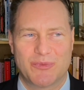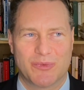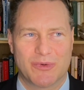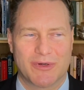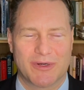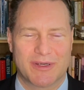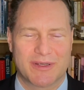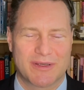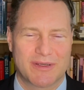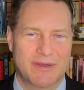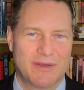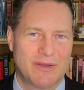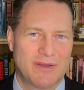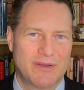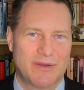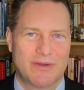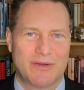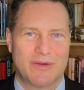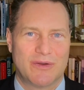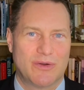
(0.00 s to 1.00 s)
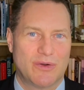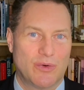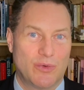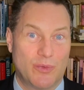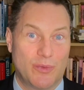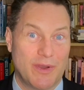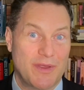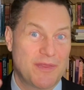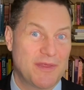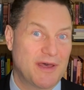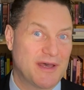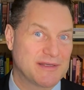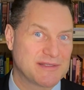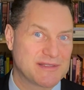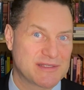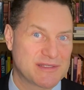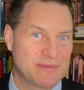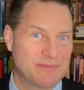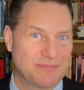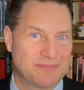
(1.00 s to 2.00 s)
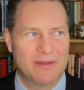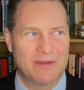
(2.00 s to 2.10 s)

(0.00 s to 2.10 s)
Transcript: work with us?